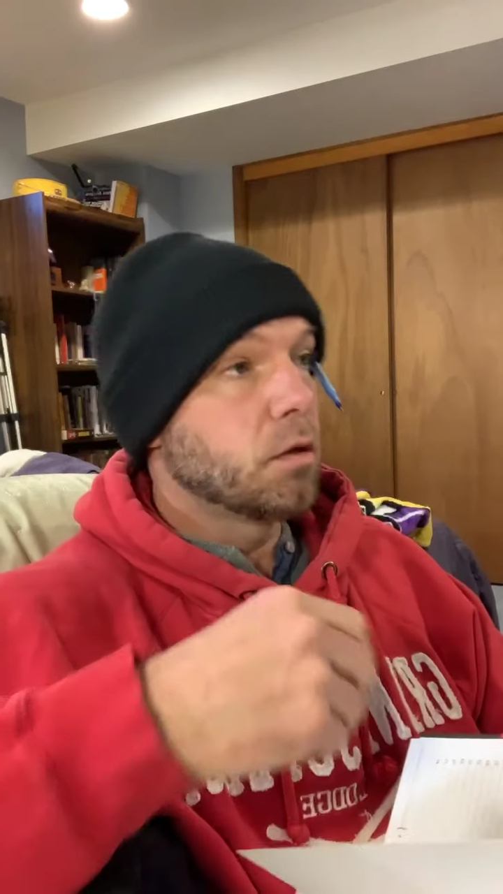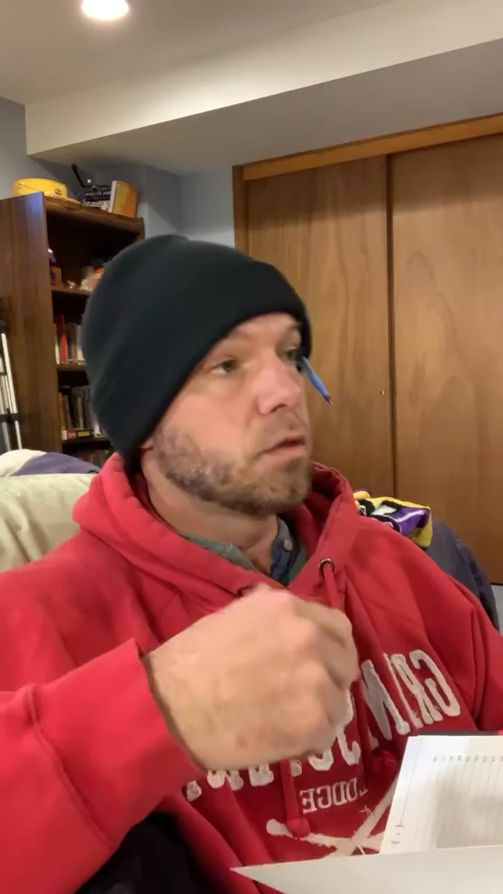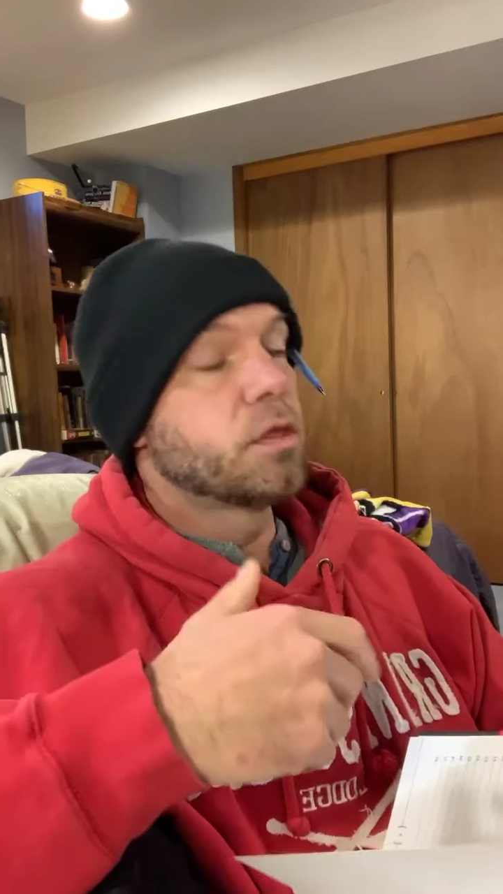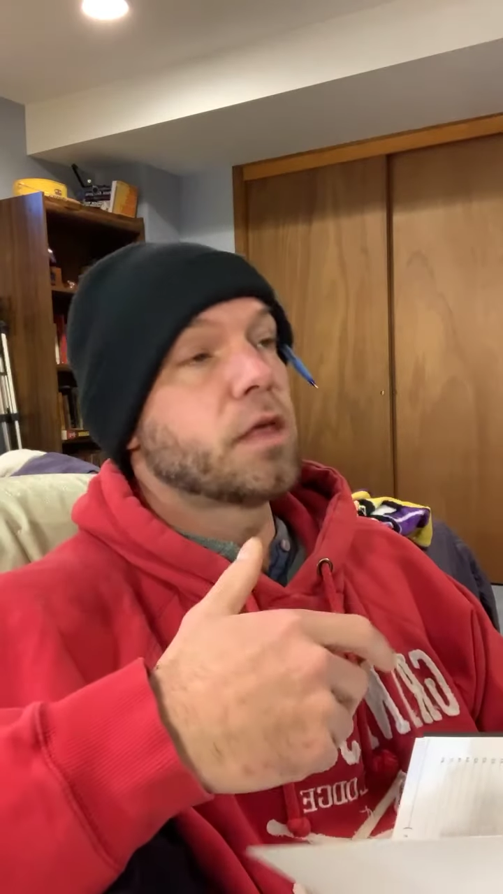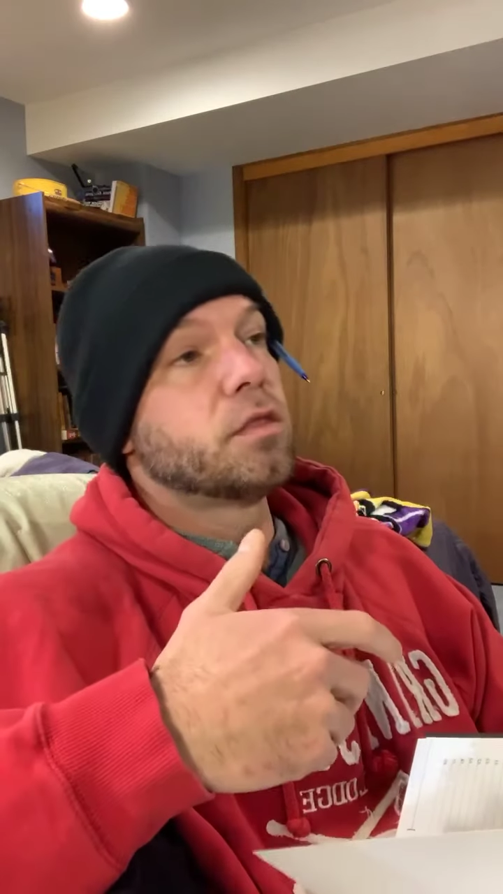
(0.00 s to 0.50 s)

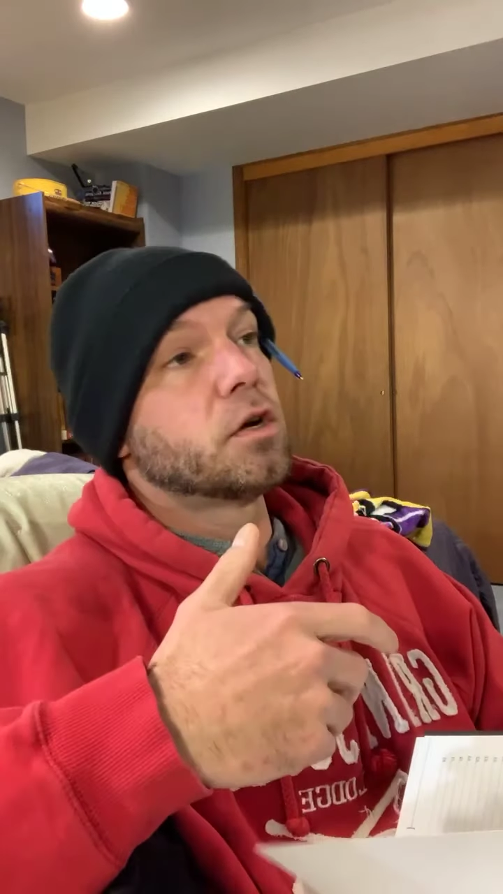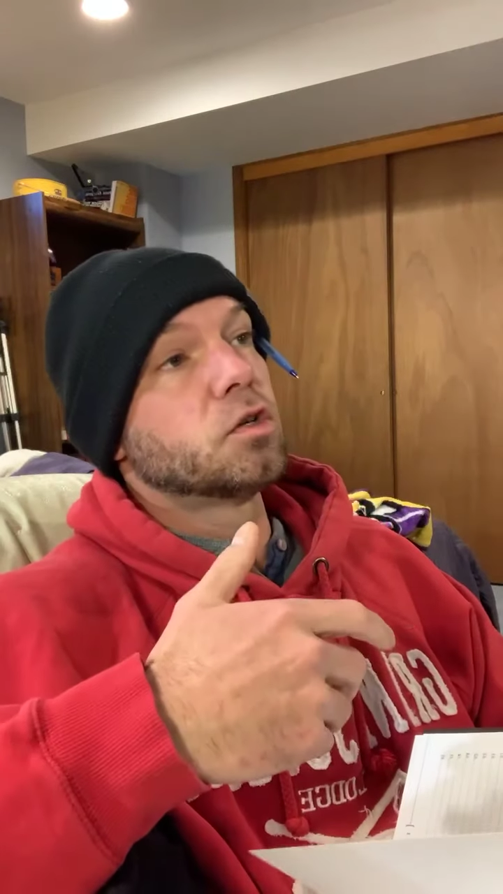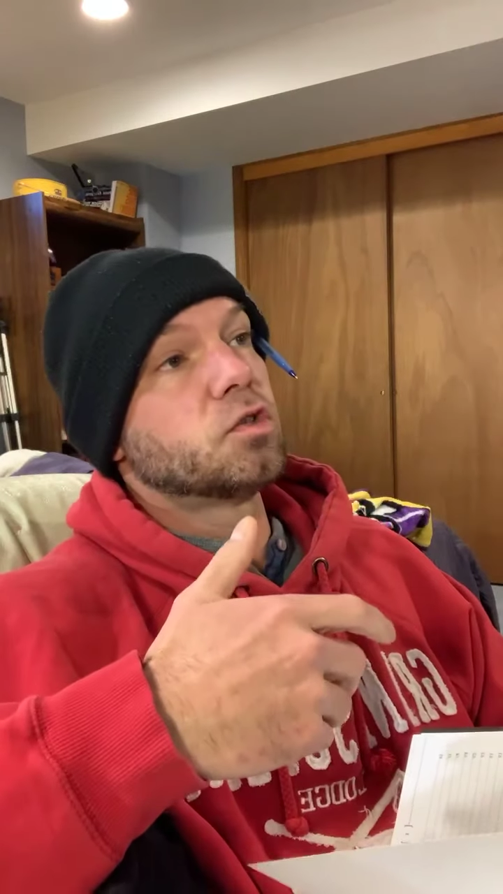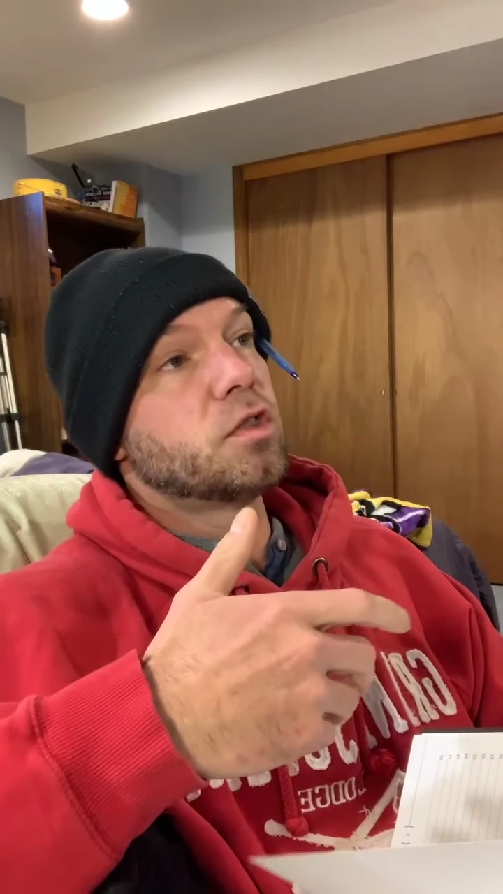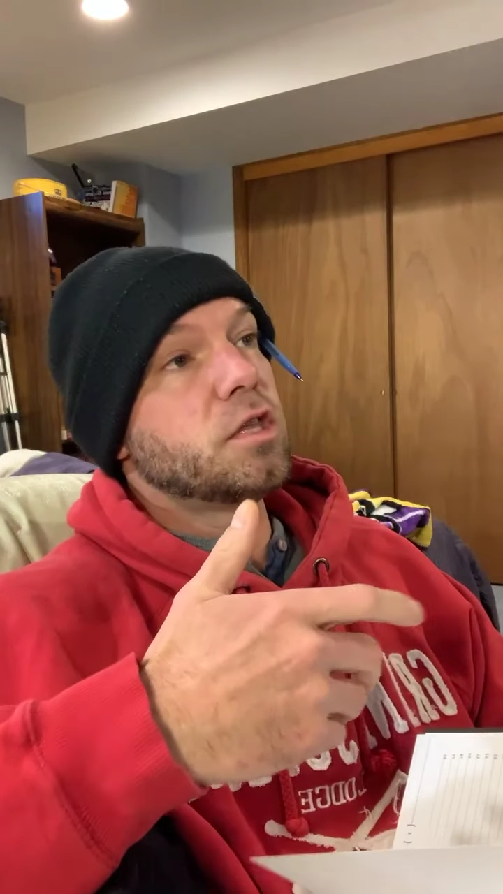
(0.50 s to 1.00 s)
Then
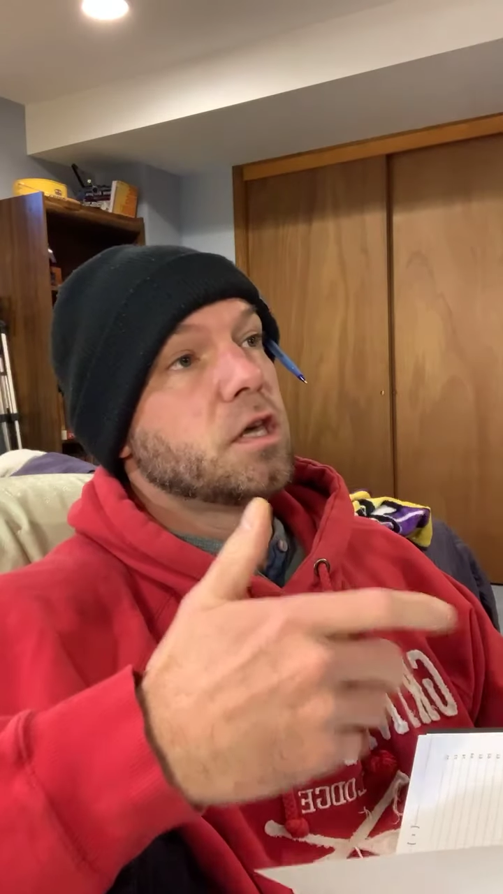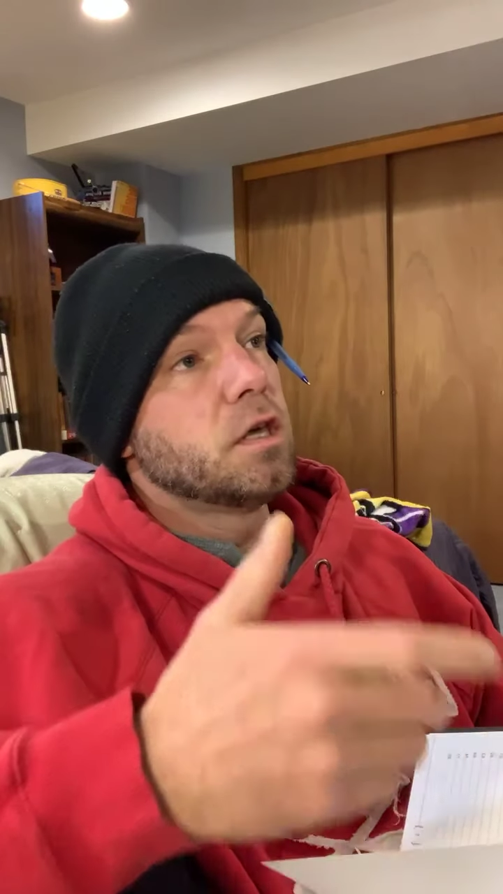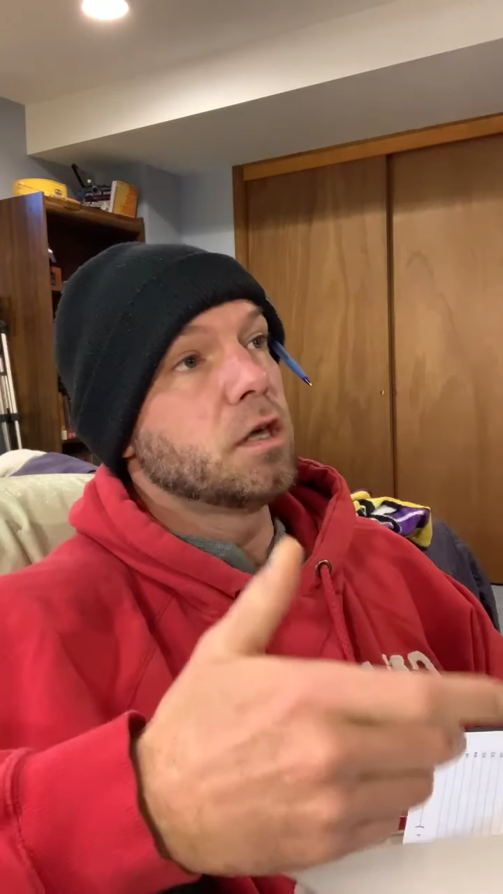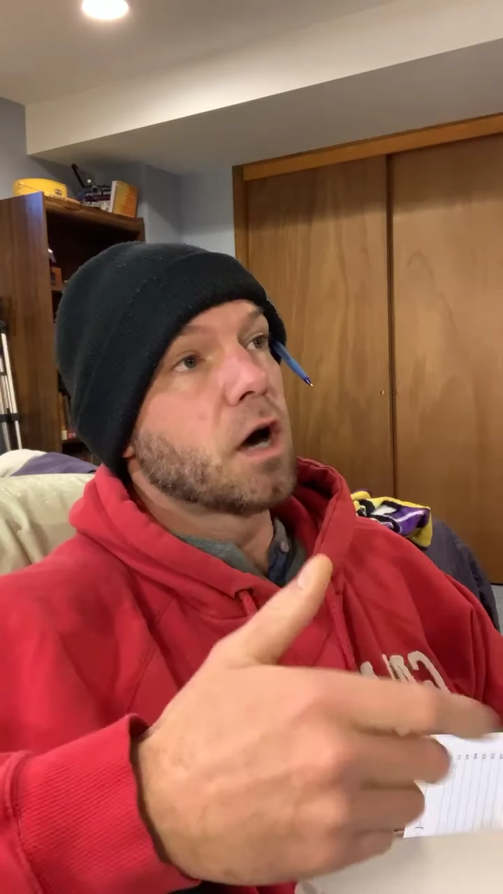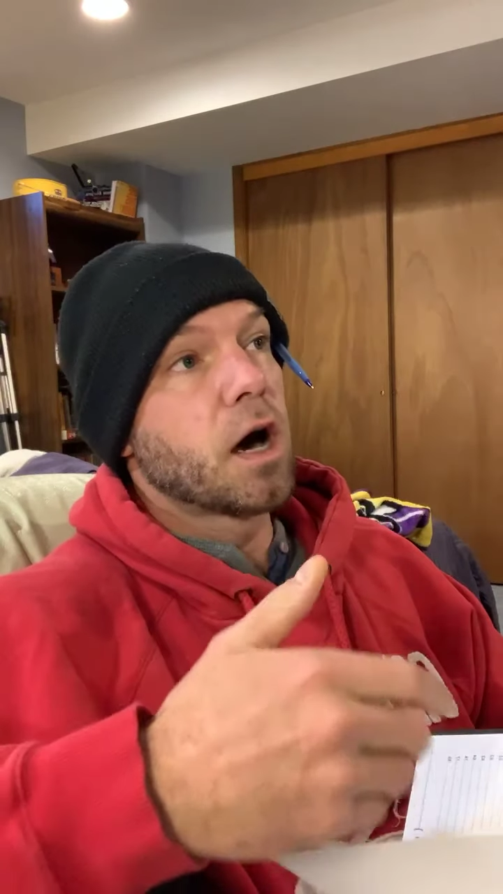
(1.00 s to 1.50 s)
there's
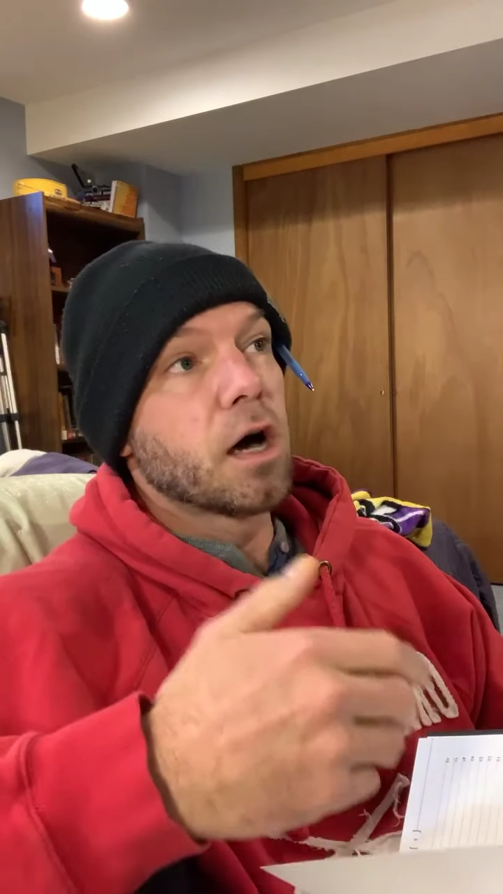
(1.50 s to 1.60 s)
the uh,